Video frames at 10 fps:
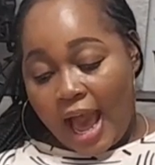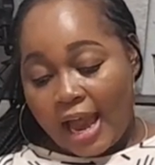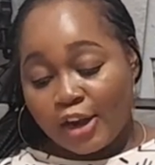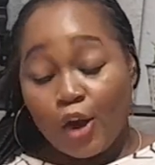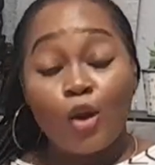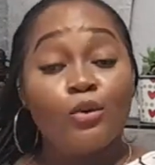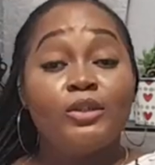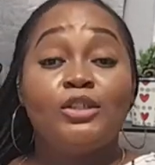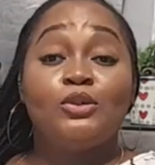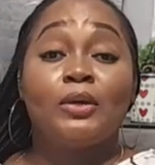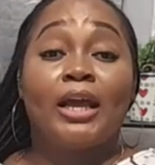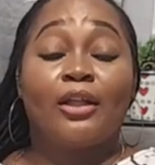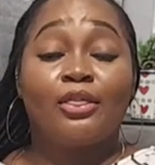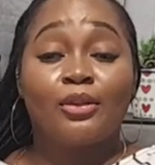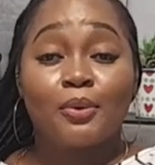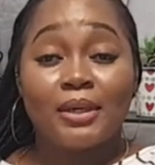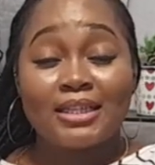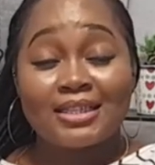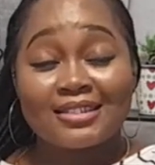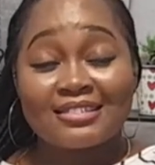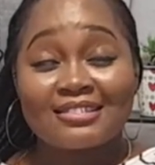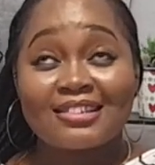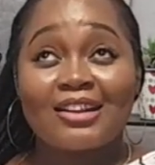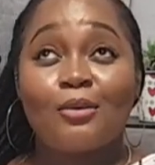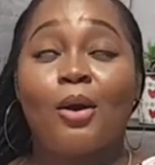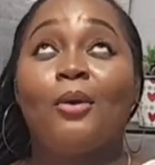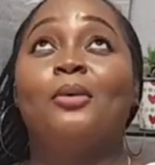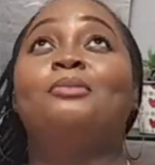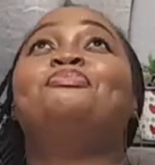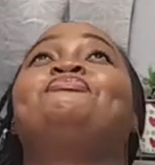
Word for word: and how did you get through it? Wow